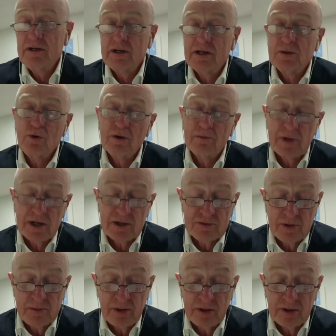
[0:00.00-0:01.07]
and what
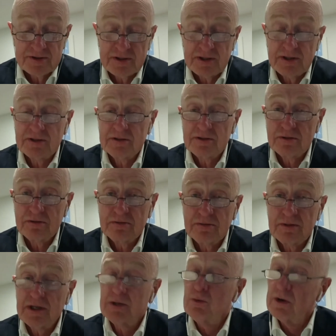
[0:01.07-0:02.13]
monetary policy can do
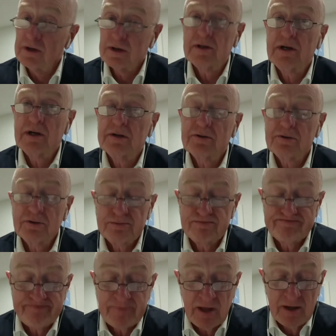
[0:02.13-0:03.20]
and what it can't do.
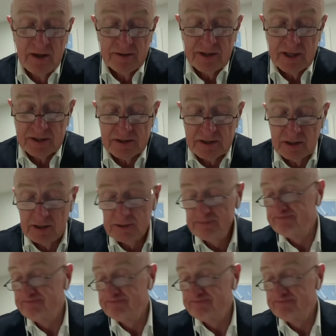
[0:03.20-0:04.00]
Thanks, Eli.